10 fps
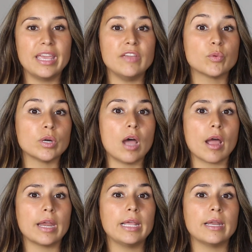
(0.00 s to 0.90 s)
If we're
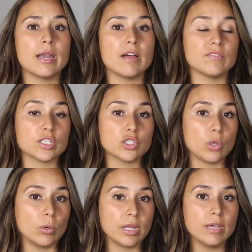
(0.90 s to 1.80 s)
not getting in enough
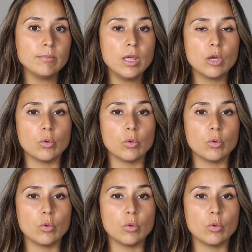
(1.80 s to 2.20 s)
sodium,